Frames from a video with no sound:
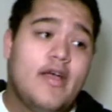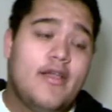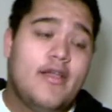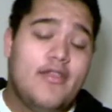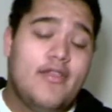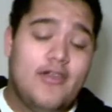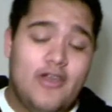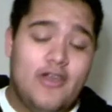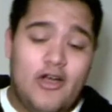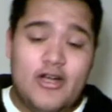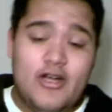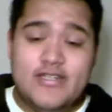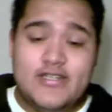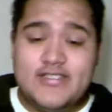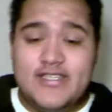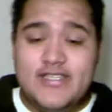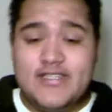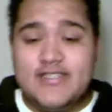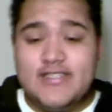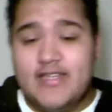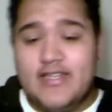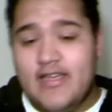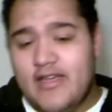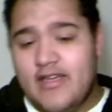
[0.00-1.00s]
The launch
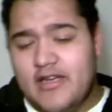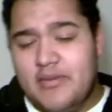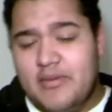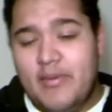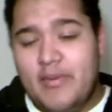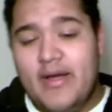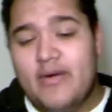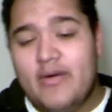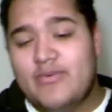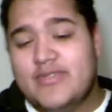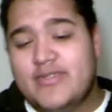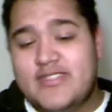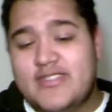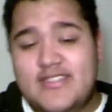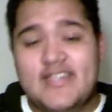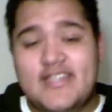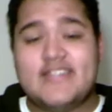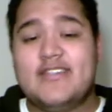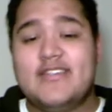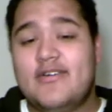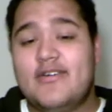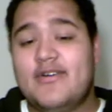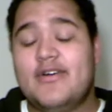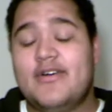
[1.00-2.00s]
60GB was
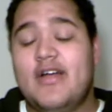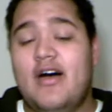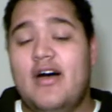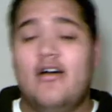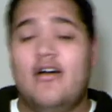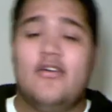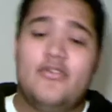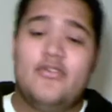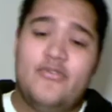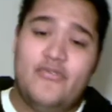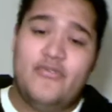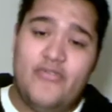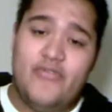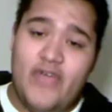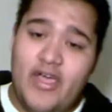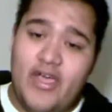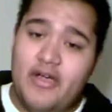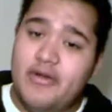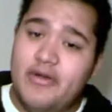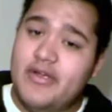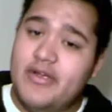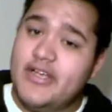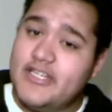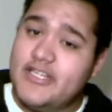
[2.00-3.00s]
$600,
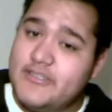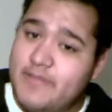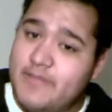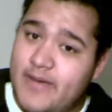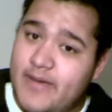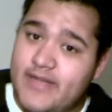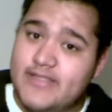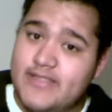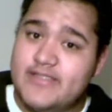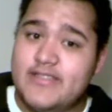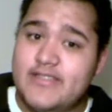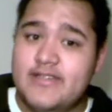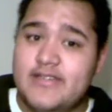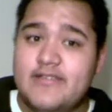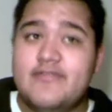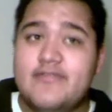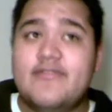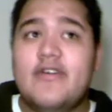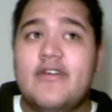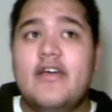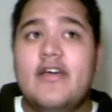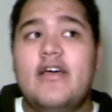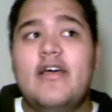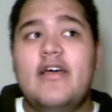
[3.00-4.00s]
very expensive,
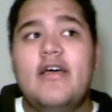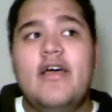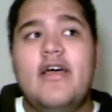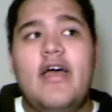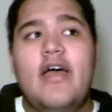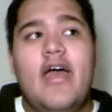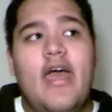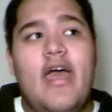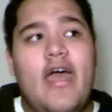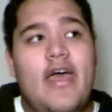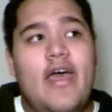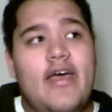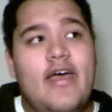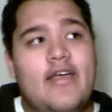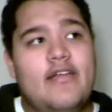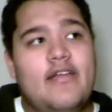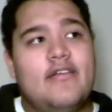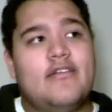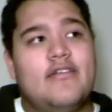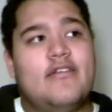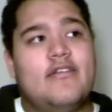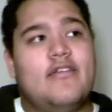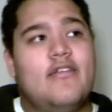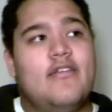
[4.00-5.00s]

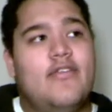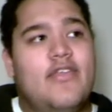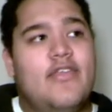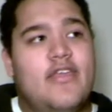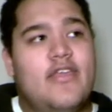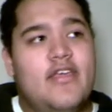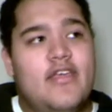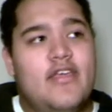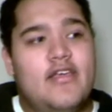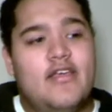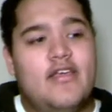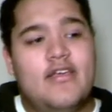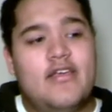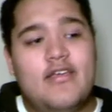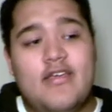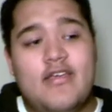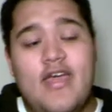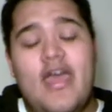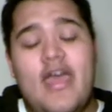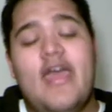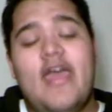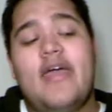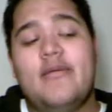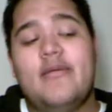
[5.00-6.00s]
and the
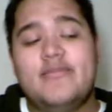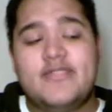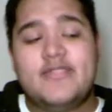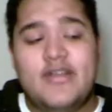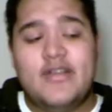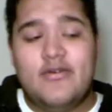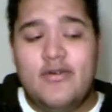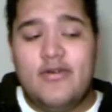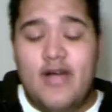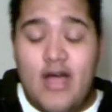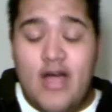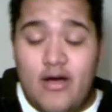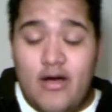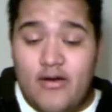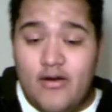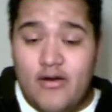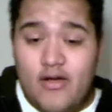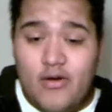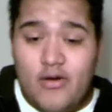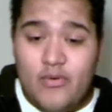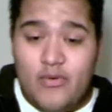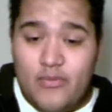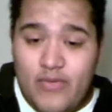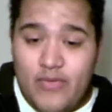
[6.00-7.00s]
games that were
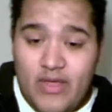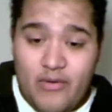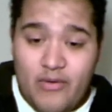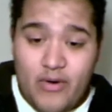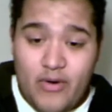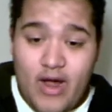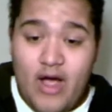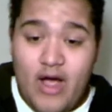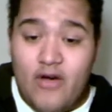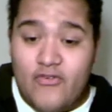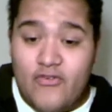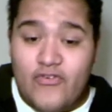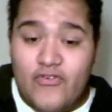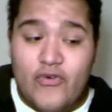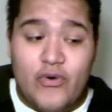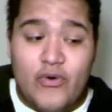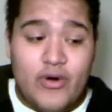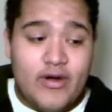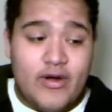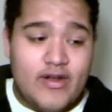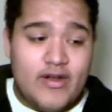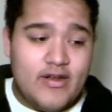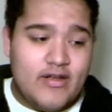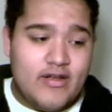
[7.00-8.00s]
out
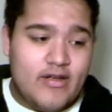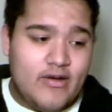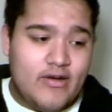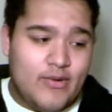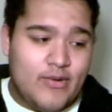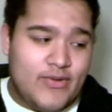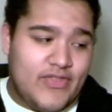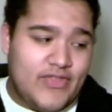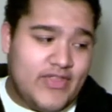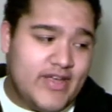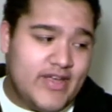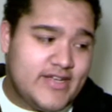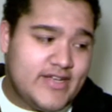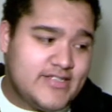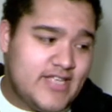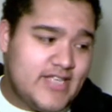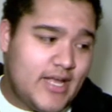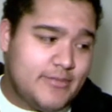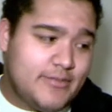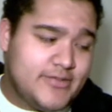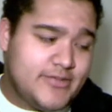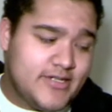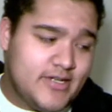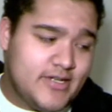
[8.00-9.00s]
for it, with the
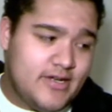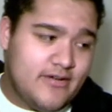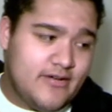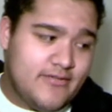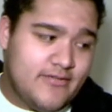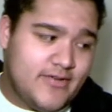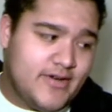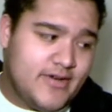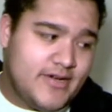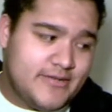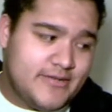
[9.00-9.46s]
exception of,